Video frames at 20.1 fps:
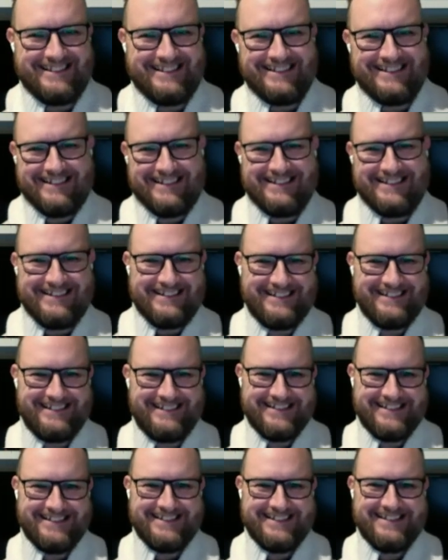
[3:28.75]

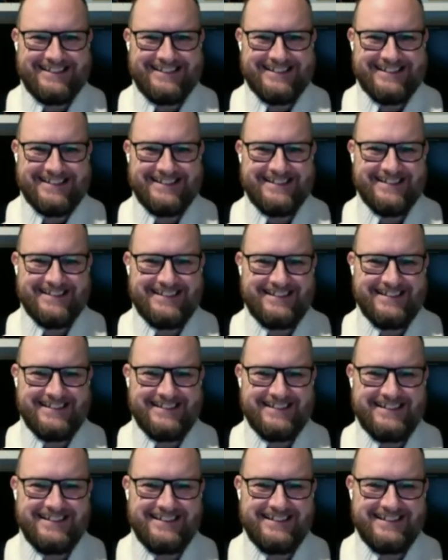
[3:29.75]

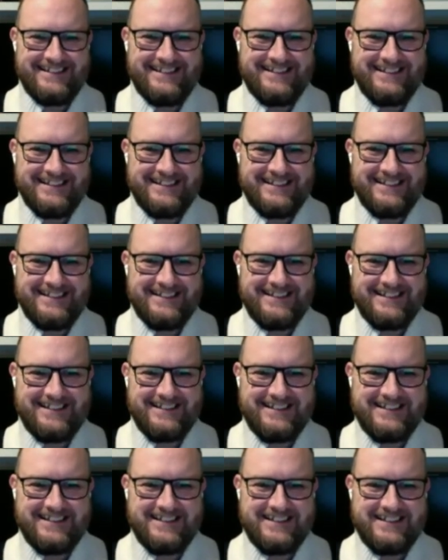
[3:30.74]

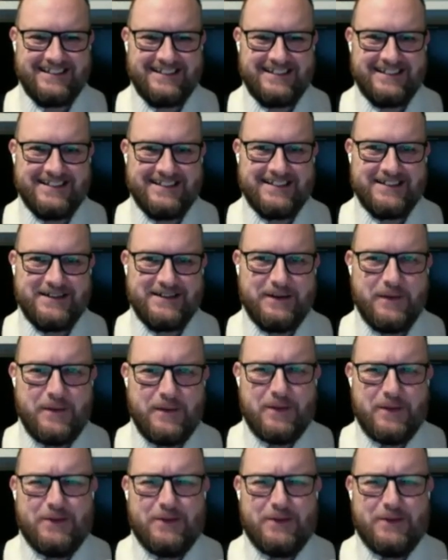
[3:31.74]
This person isn't speaking.